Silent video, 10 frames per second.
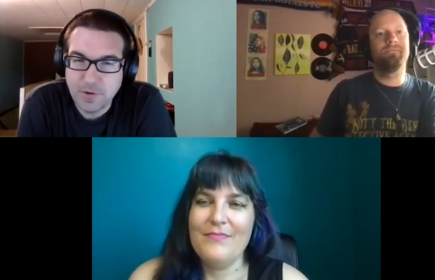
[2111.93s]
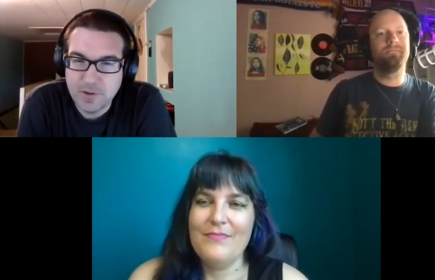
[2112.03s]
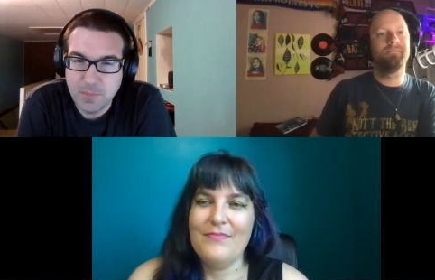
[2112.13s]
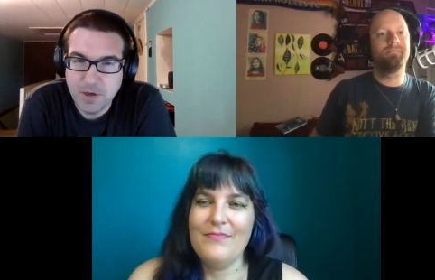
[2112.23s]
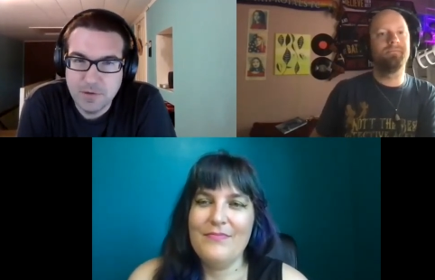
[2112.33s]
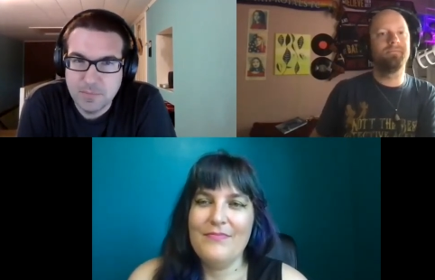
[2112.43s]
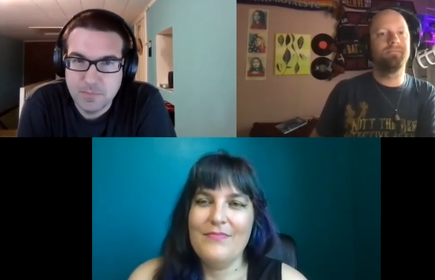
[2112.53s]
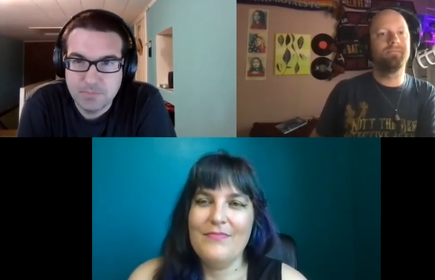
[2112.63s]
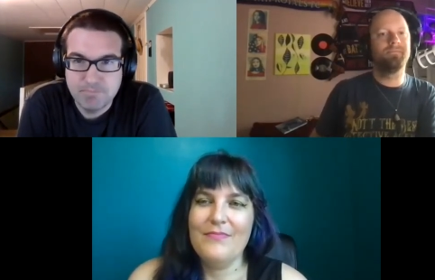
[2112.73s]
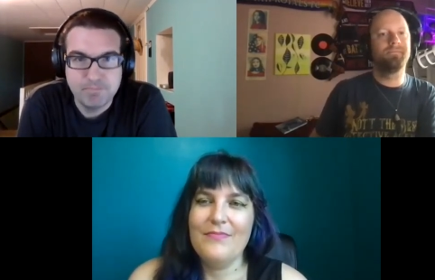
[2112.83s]
Speaker 1: it to be in
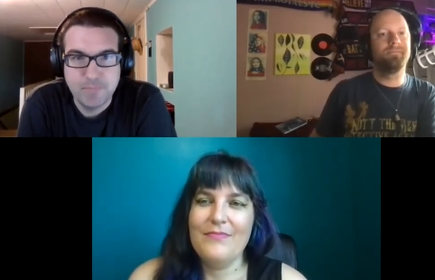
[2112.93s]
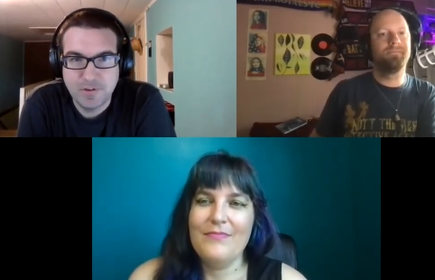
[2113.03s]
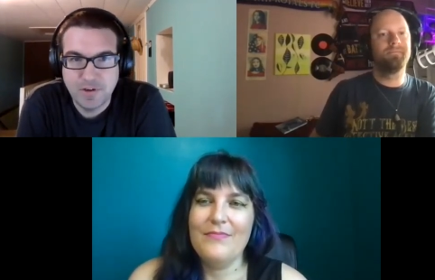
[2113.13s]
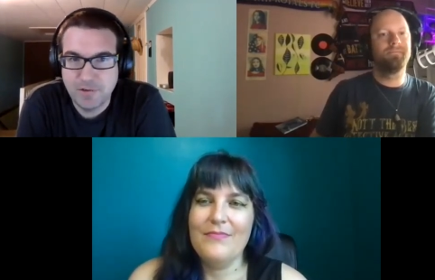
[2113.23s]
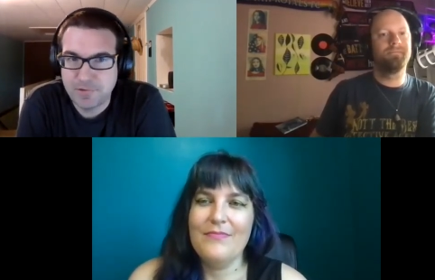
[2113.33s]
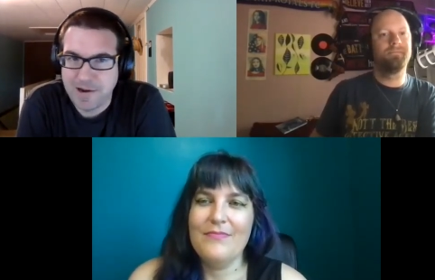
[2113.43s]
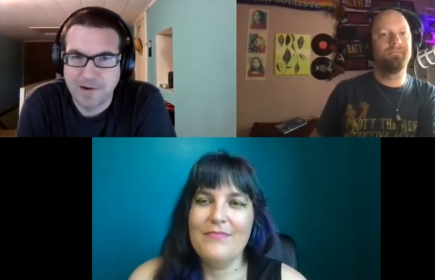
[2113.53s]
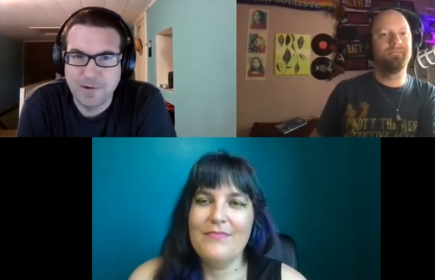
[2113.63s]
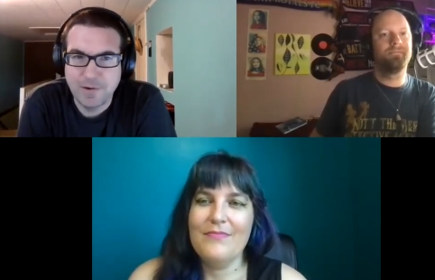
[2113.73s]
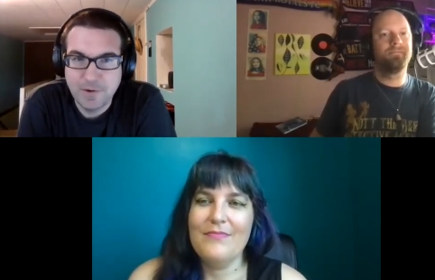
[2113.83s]
the city of
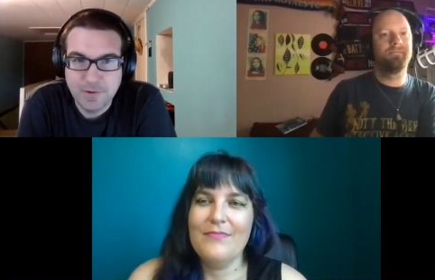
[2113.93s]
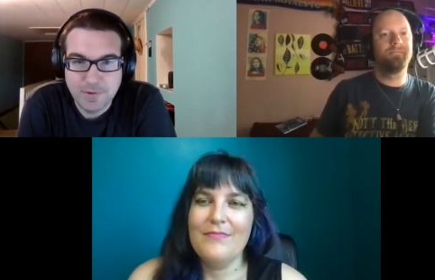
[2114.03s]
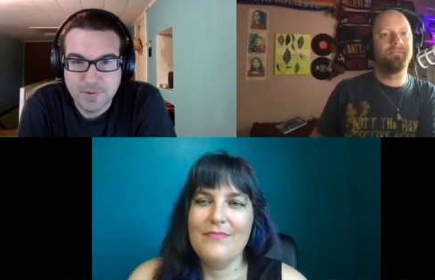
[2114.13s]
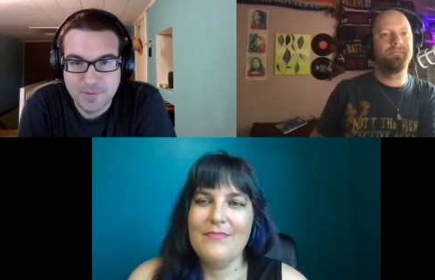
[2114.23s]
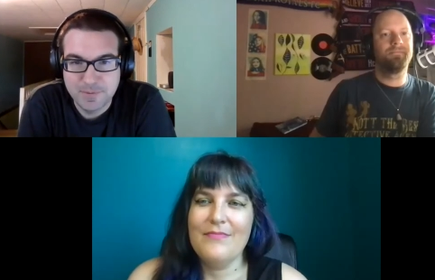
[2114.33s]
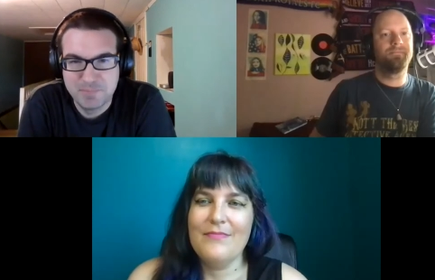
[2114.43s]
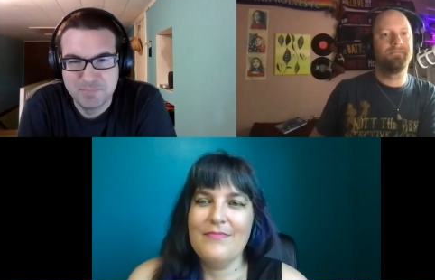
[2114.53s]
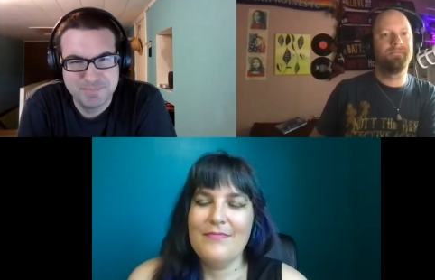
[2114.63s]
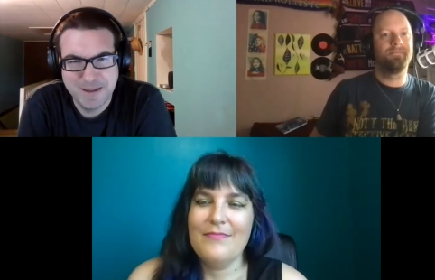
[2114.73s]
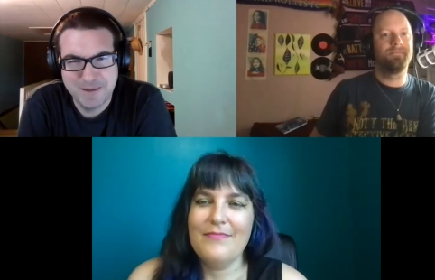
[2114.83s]
Concord,
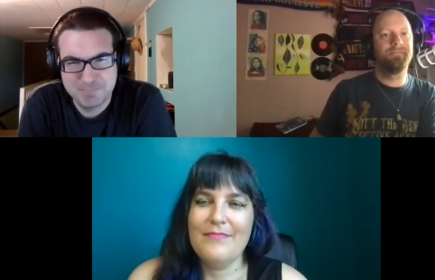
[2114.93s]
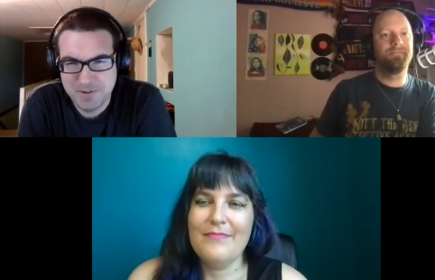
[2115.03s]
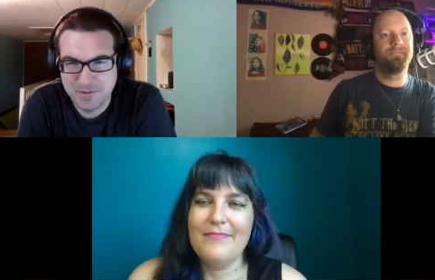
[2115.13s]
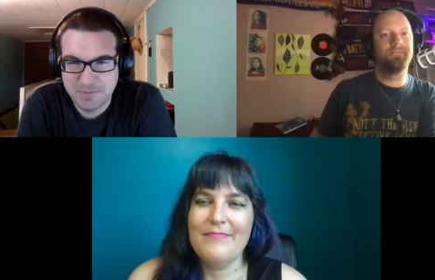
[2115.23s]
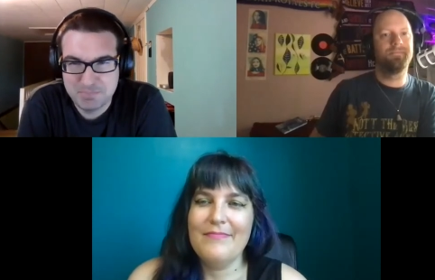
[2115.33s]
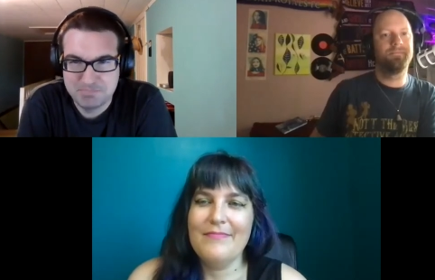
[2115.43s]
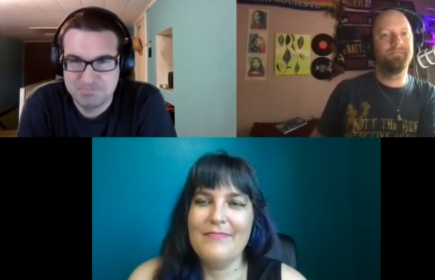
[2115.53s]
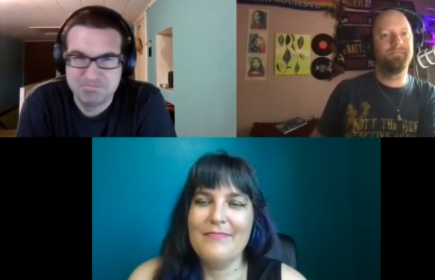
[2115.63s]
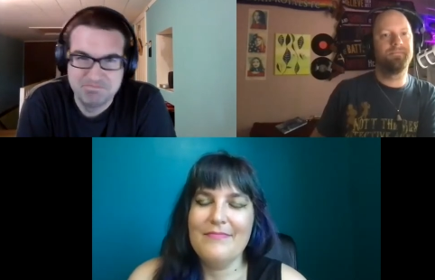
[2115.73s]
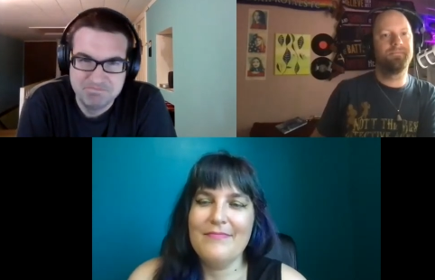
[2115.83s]
like it's
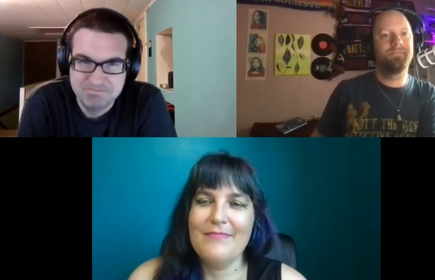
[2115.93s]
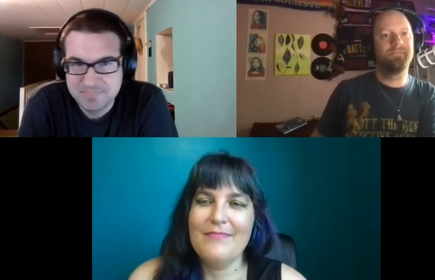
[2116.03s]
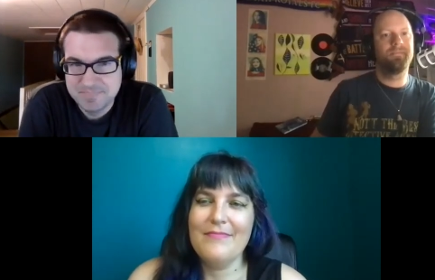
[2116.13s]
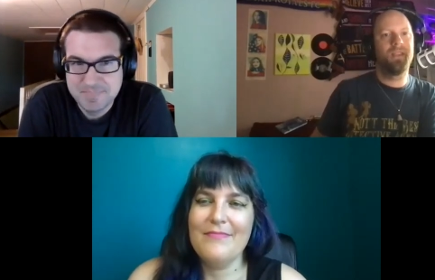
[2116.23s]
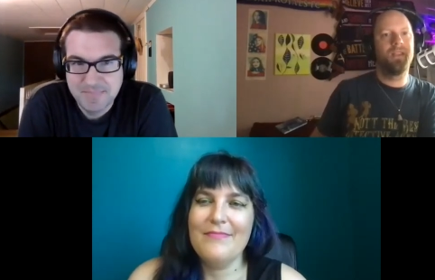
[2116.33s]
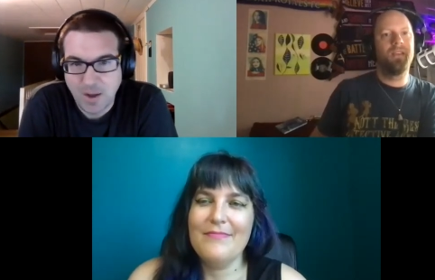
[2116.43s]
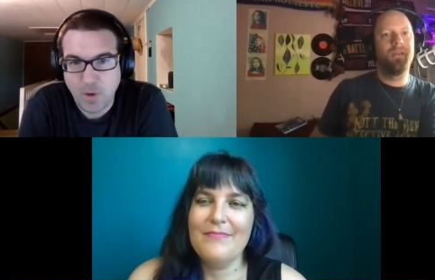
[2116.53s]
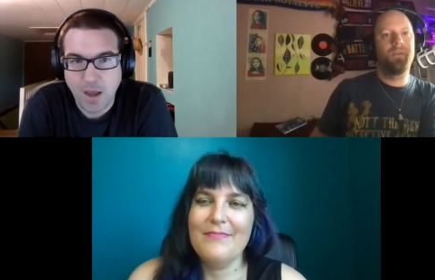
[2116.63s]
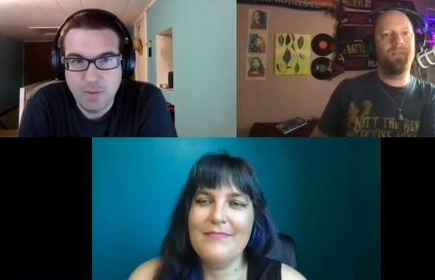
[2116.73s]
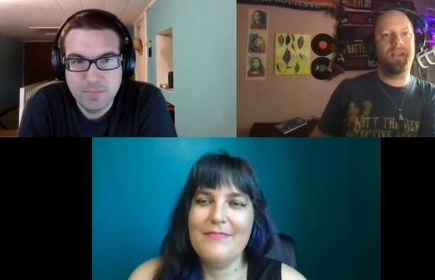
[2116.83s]

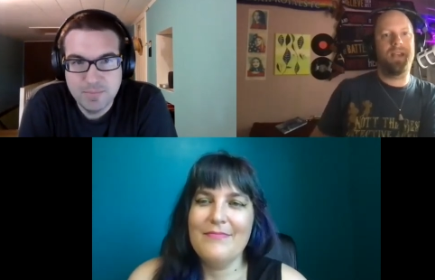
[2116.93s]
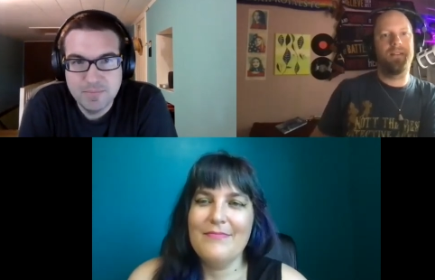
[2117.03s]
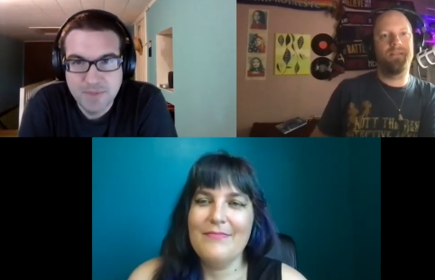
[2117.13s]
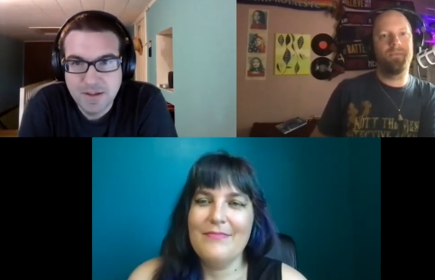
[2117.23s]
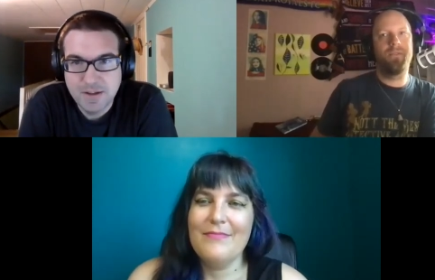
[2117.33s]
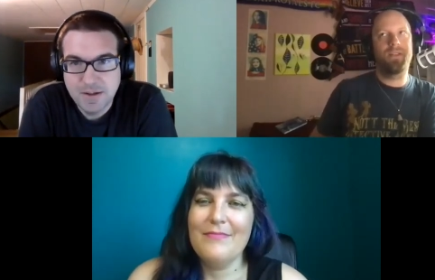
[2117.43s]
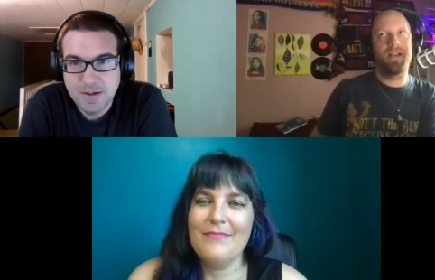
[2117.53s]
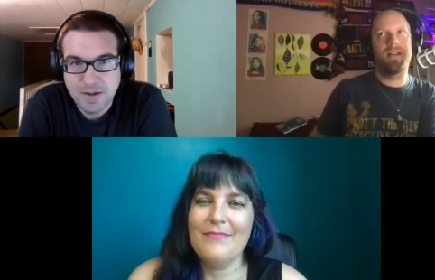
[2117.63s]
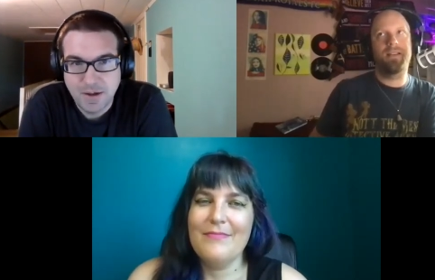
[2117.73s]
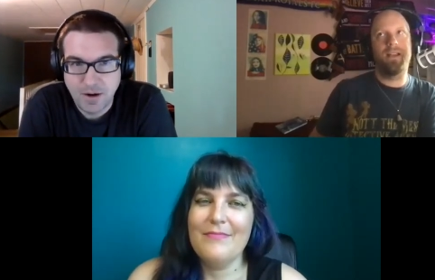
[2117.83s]
Speaker 2: okay. We have a cat. We have a
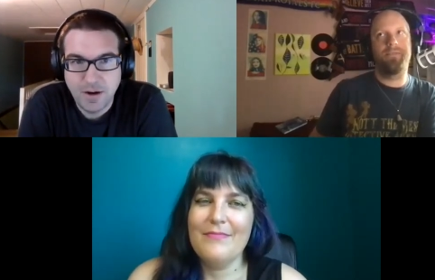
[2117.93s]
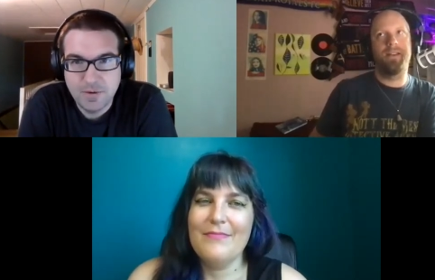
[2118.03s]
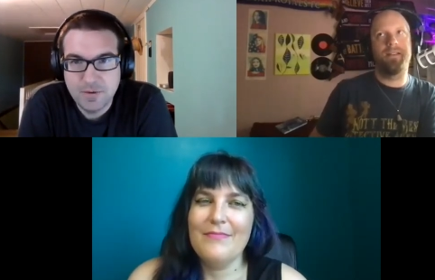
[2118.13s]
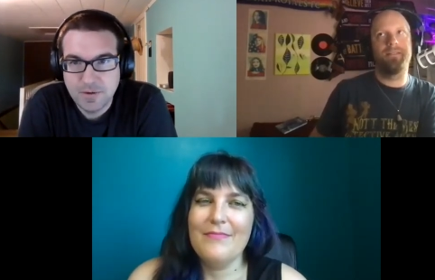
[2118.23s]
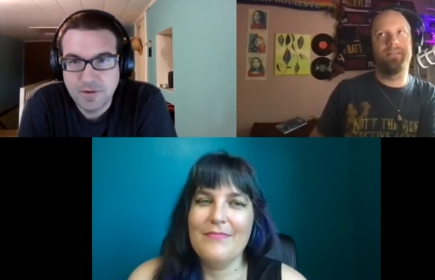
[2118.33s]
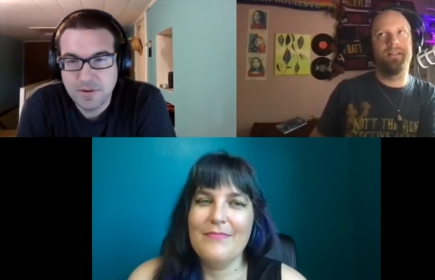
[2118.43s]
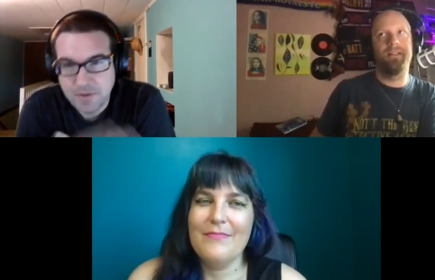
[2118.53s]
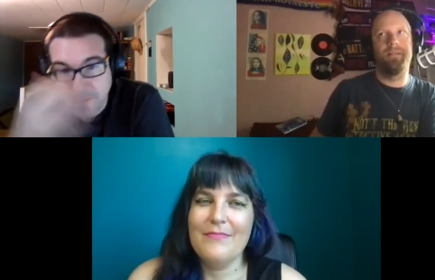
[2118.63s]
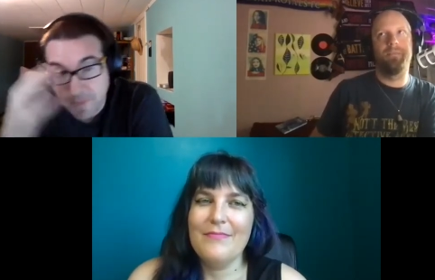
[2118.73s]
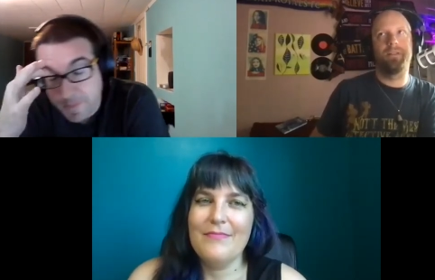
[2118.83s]
cat cafe.
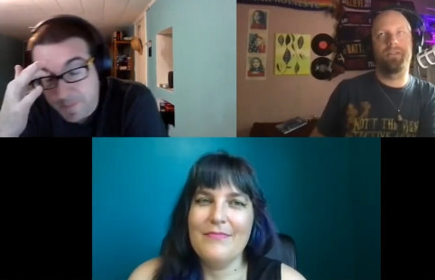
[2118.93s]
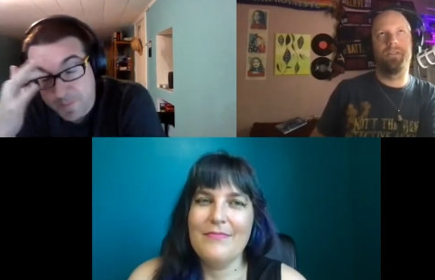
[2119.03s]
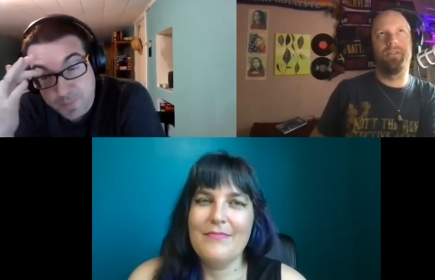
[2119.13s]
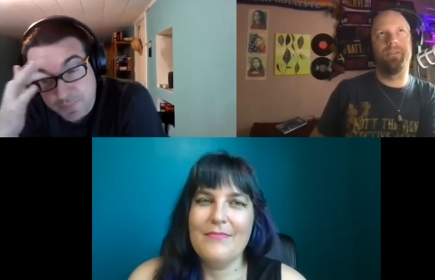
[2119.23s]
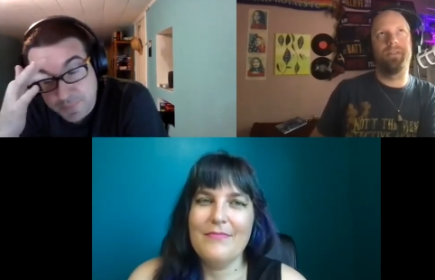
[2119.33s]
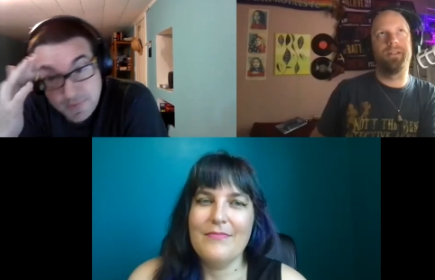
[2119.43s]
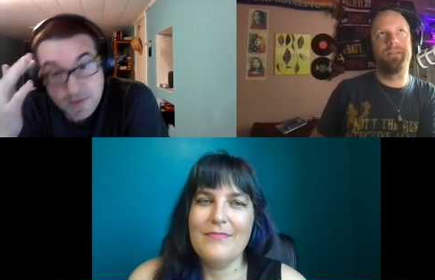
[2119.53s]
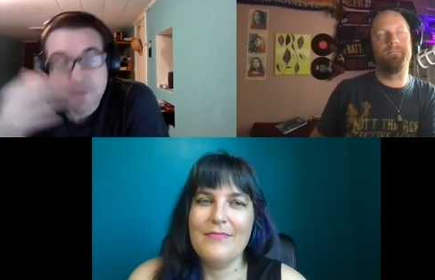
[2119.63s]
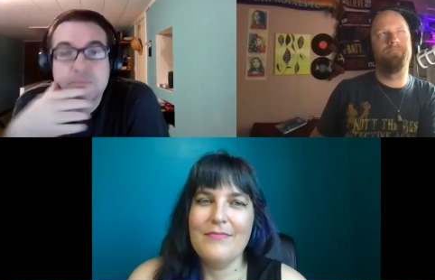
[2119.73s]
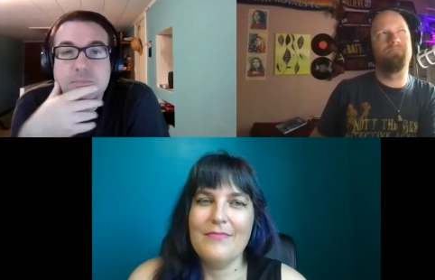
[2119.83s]
Right. Um, it's called
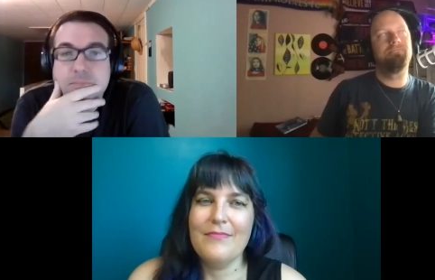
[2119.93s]
um,